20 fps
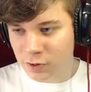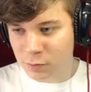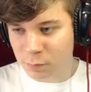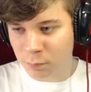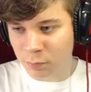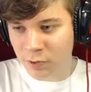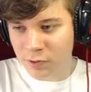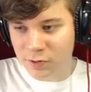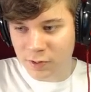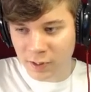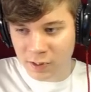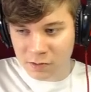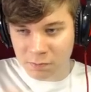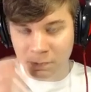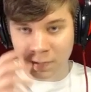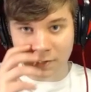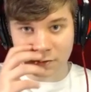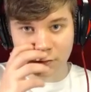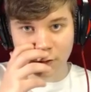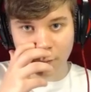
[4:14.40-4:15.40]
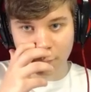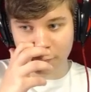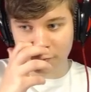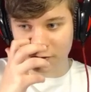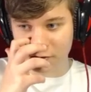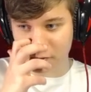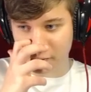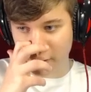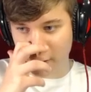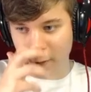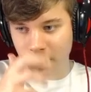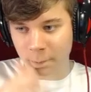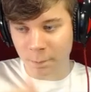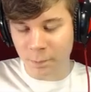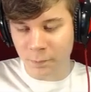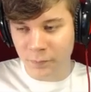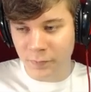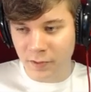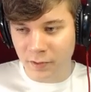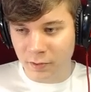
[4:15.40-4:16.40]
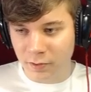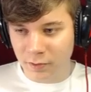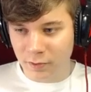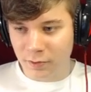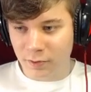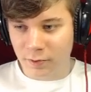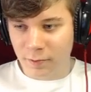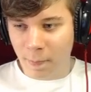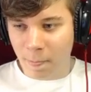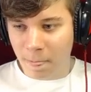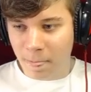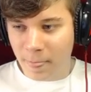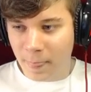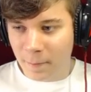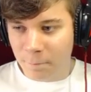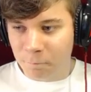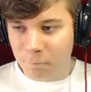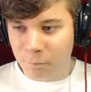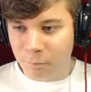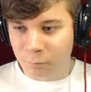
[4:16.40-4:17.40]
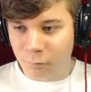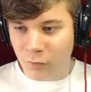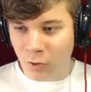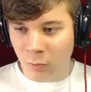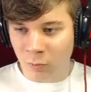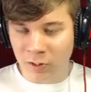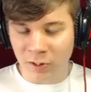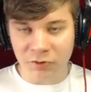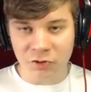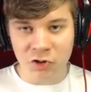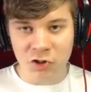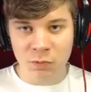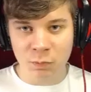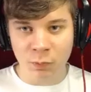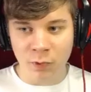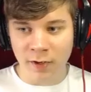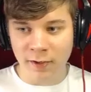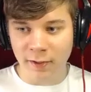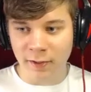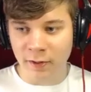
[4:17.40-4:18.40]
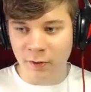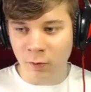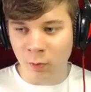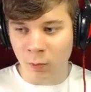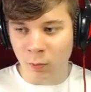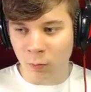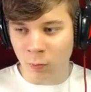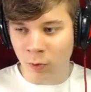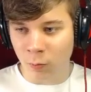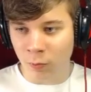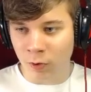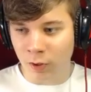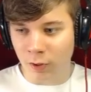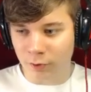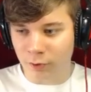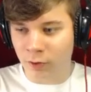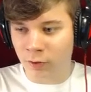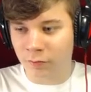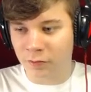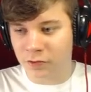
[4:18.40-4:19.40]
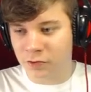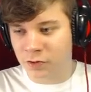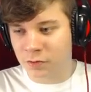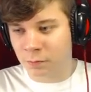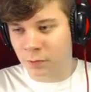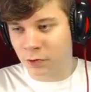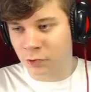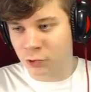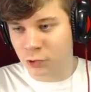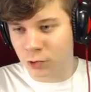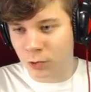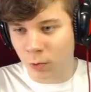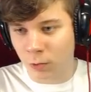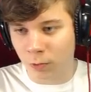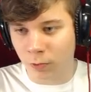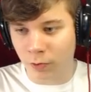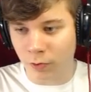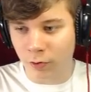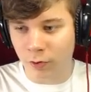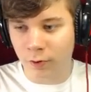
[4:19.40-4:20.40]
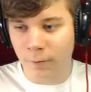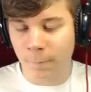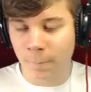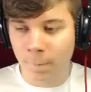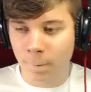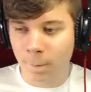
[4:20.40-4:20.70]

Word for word: the sprinting is messed up in this game. I'll click the sprint and it don't won't work. I don't know if it's just my controller or not.